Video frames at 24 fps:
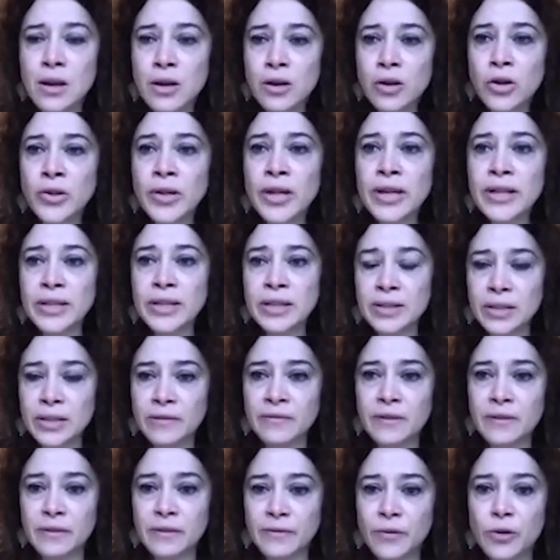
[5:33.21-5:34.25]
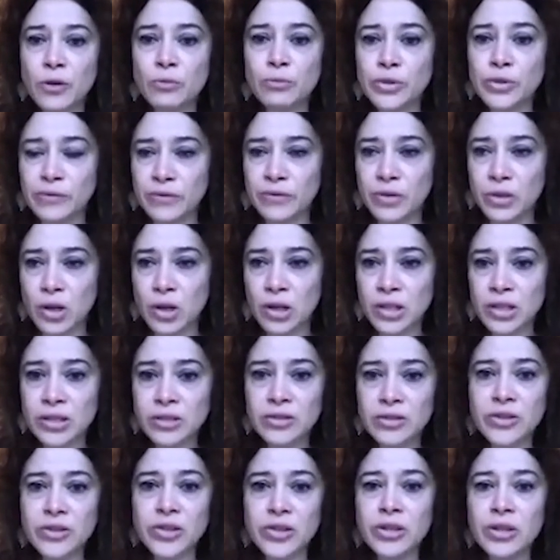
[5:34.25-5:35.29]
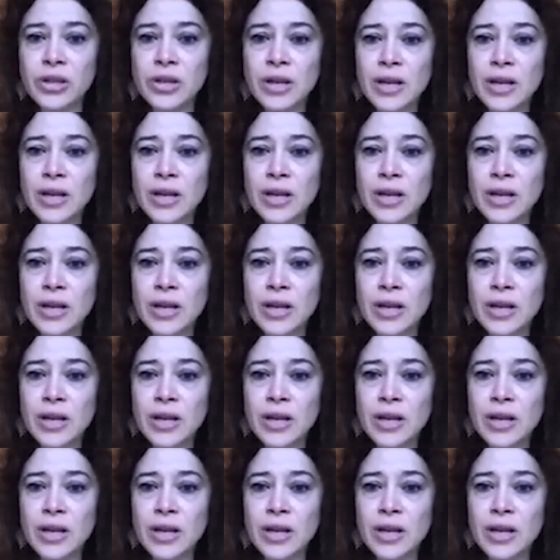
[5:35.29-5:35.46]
connecting different forms of knowledge,